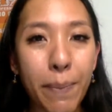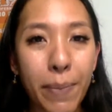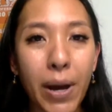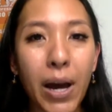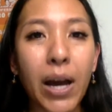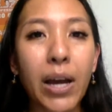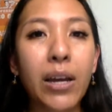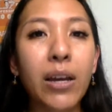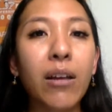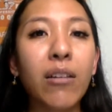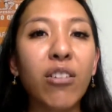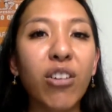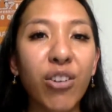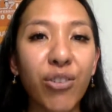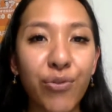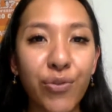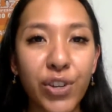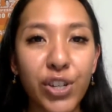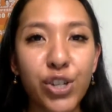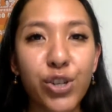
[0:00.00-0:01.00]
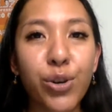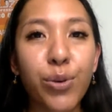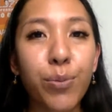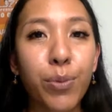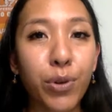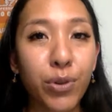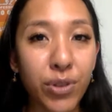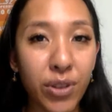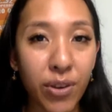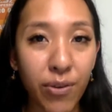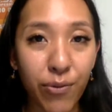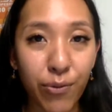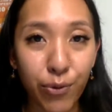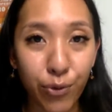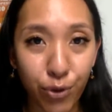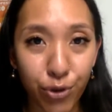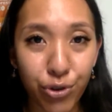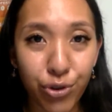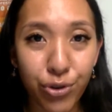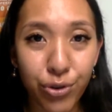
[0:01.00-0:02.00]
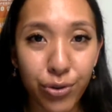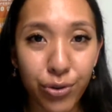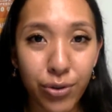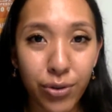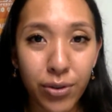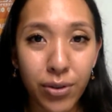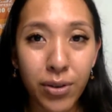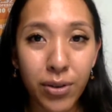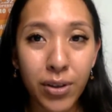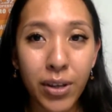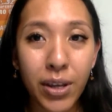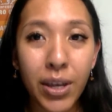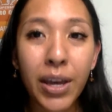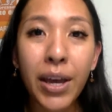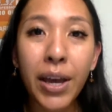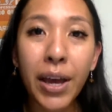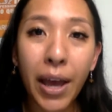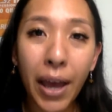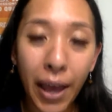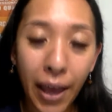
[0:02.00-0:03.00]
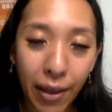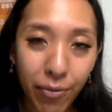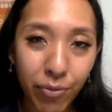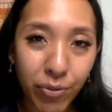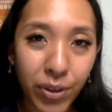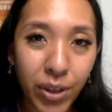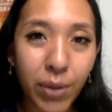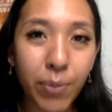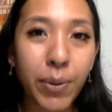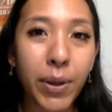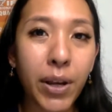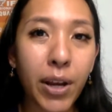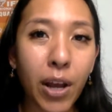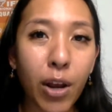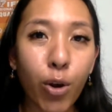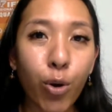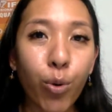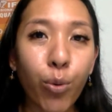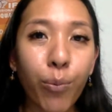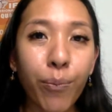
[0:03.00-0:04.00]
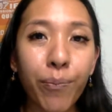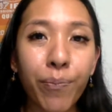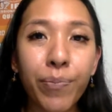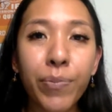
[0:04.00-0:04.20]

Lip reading: buy a lot of vegetables and fruits and keep it at home.